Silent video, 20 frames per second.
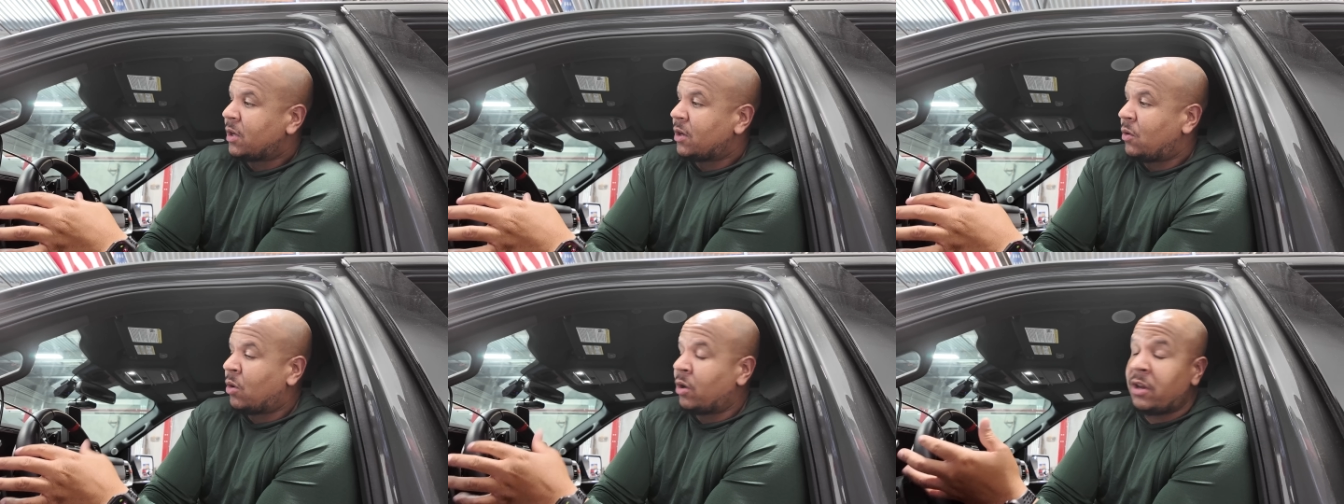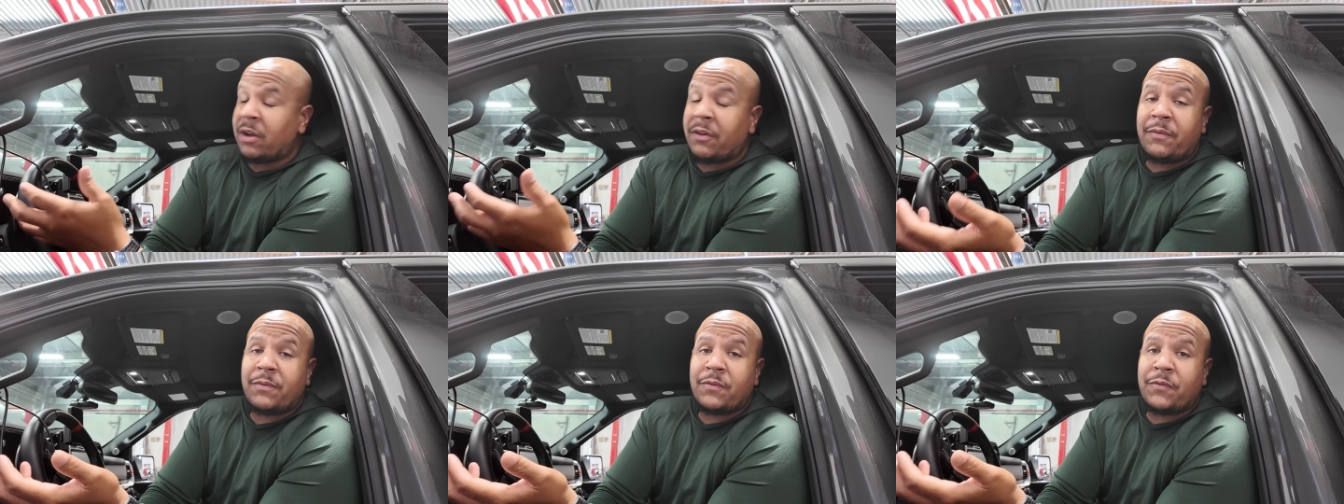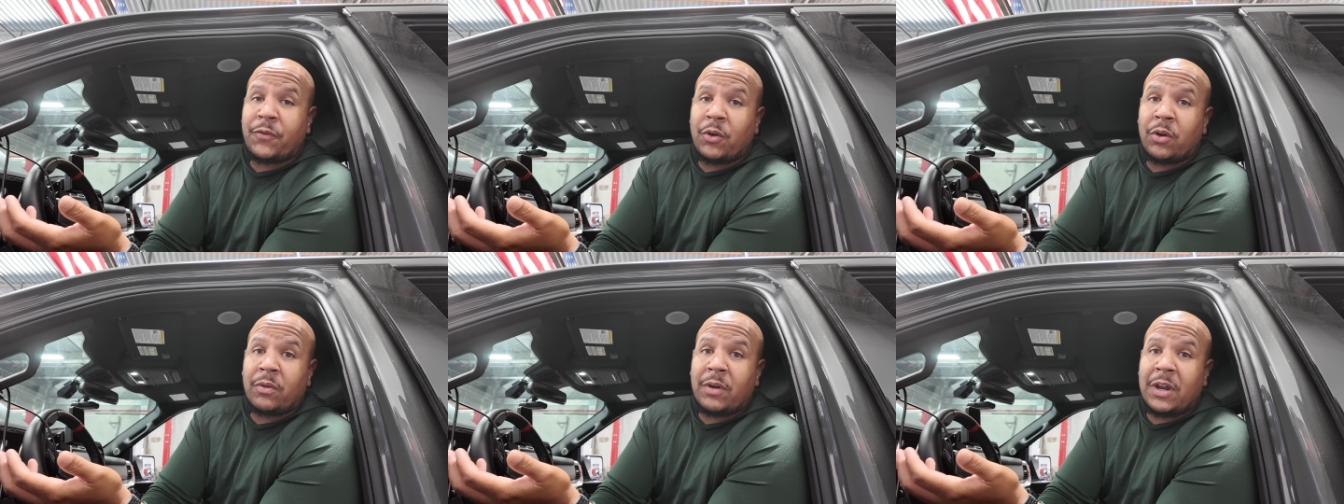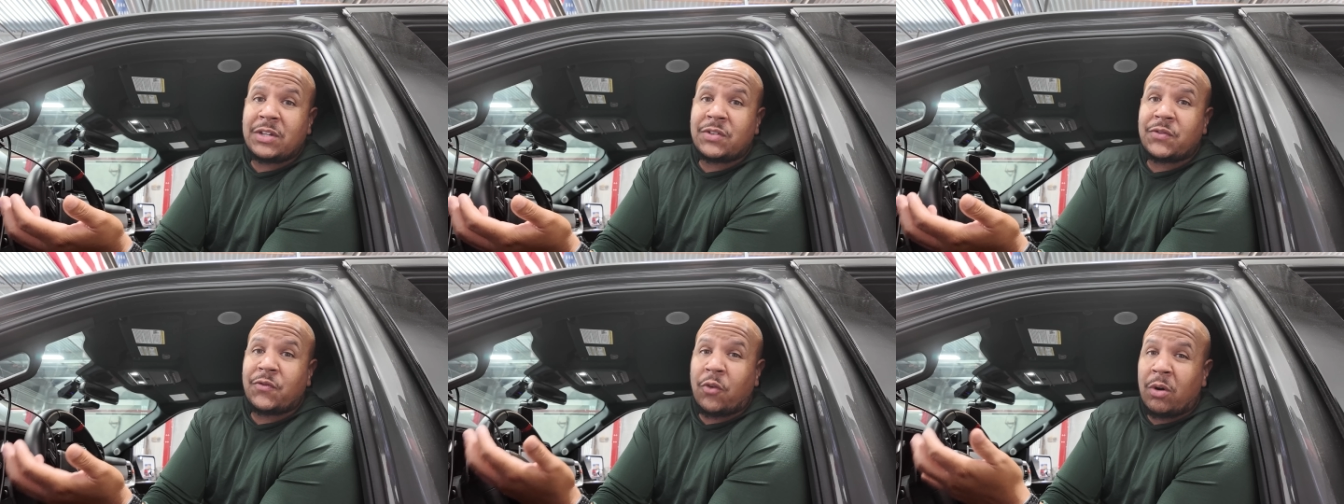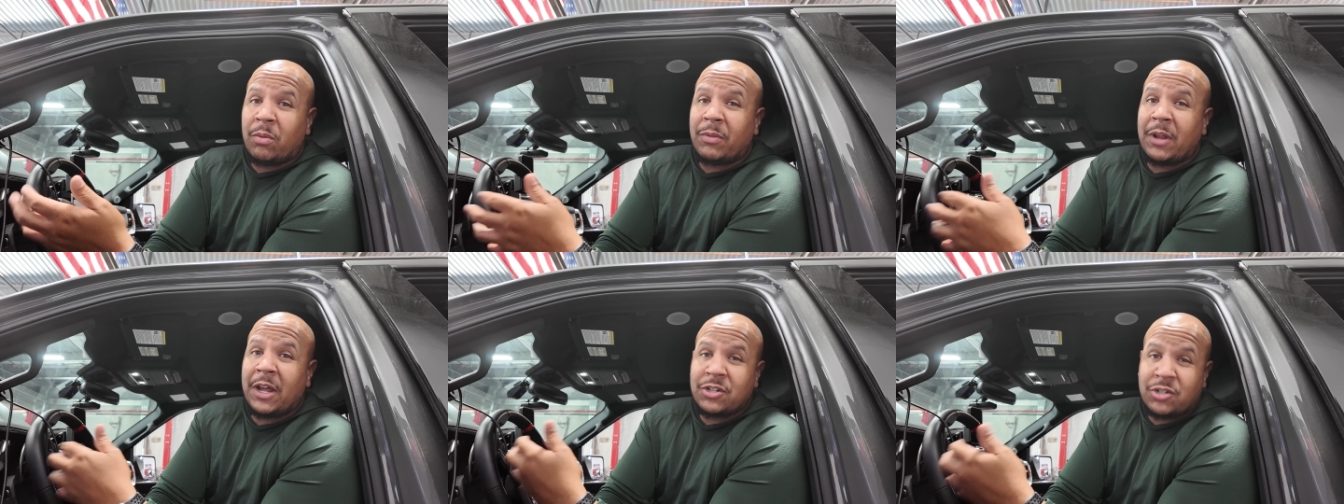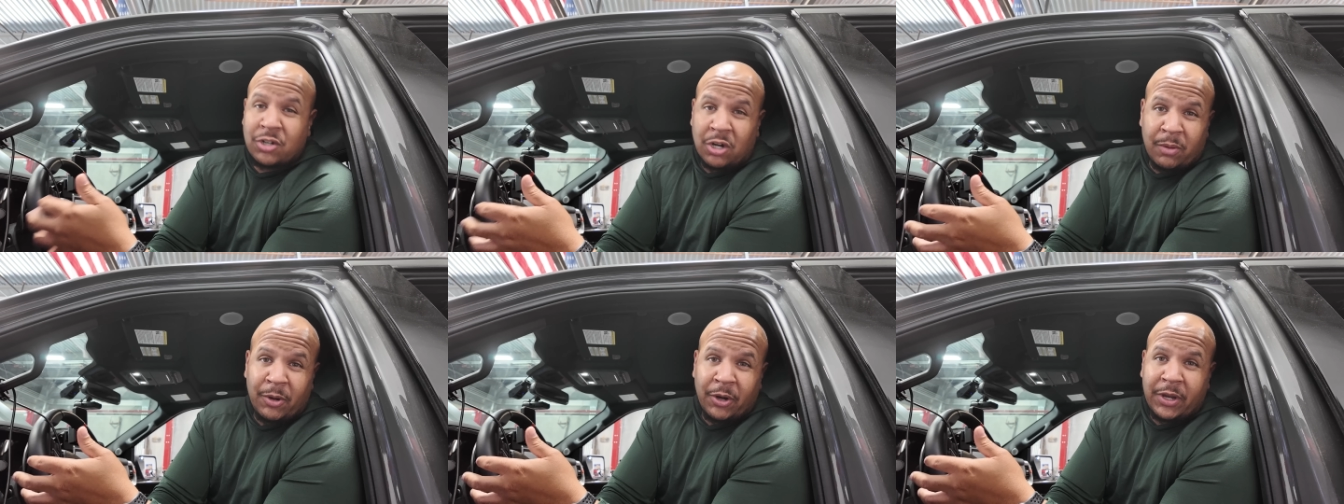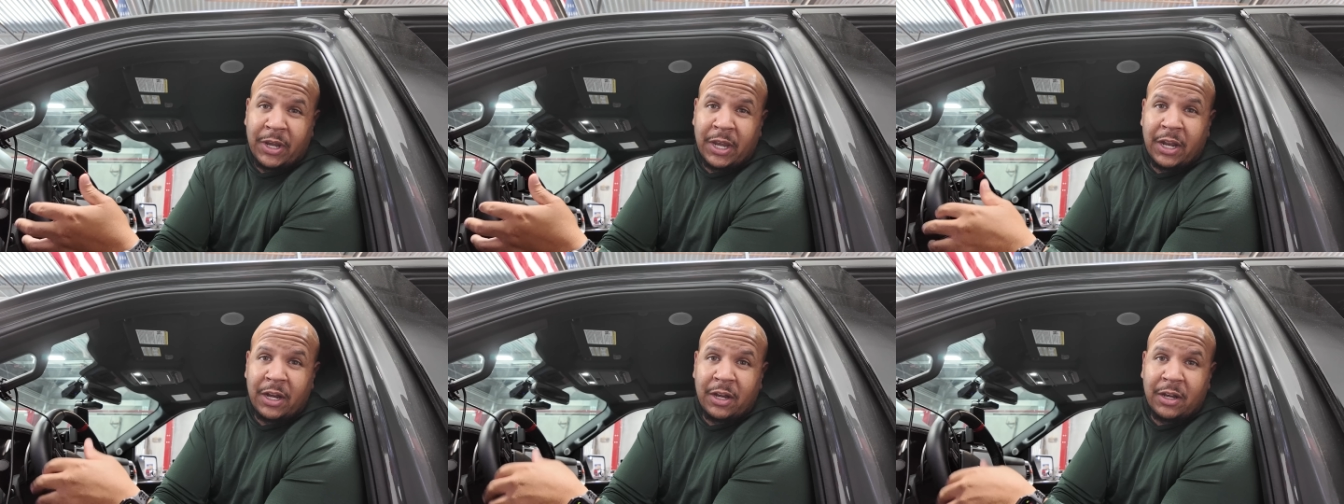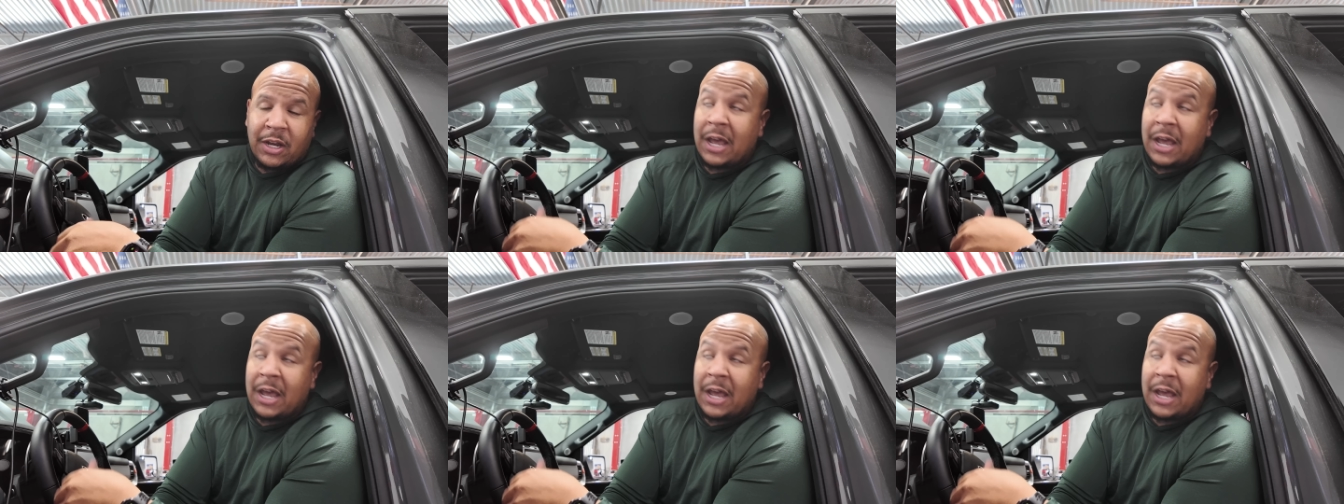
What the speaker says: or the Full Race Formline Turbo Kit.